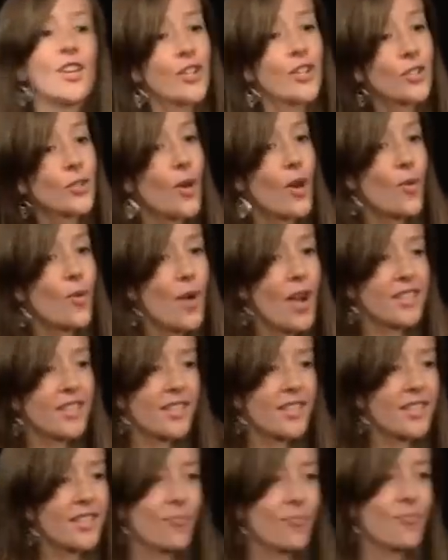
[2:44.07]
So I
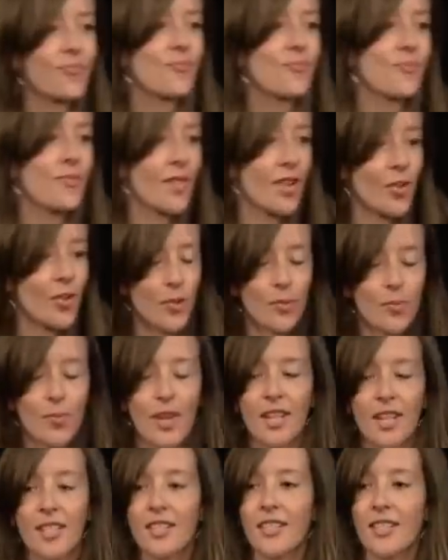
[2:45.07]
went. Was
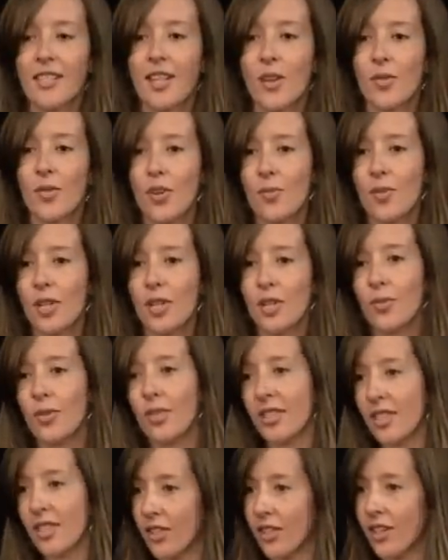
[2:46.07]
based in Nairobi,
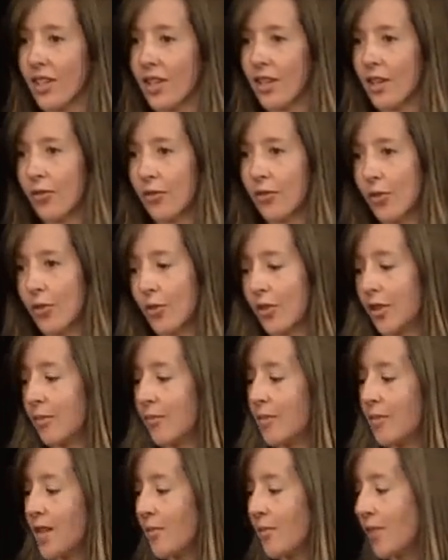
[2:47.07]
was living there for many